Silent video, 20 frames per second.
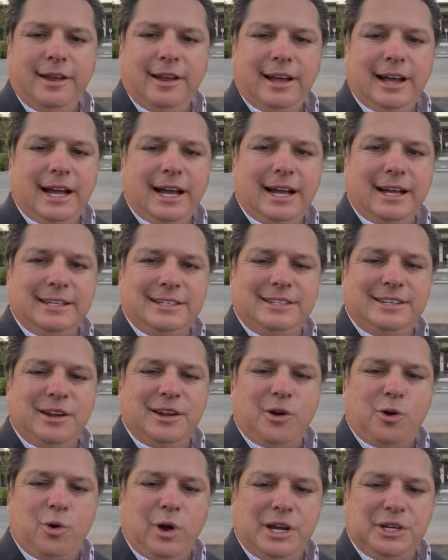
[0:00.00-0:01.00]
There's
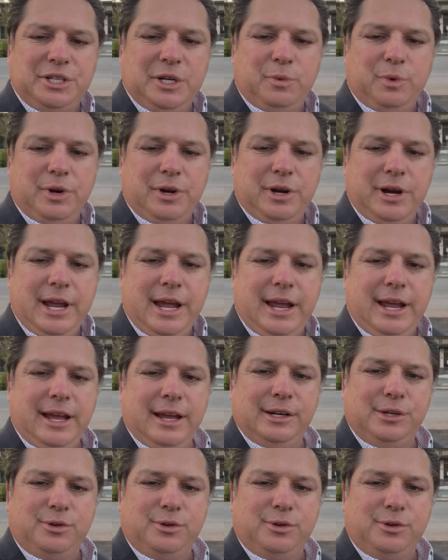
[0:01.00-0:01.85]
no question we're a